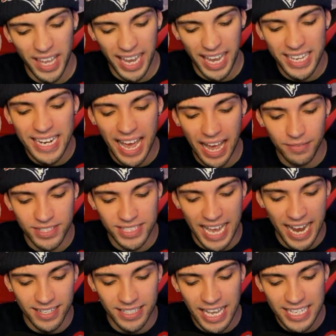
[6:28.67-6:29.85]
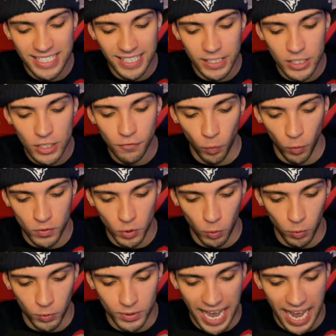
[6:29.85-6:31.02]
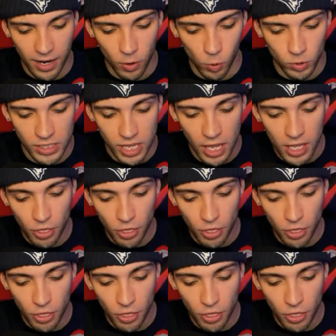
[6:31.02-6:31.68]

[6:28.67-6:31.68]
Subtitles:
8.5 sacks, 64 total tackles,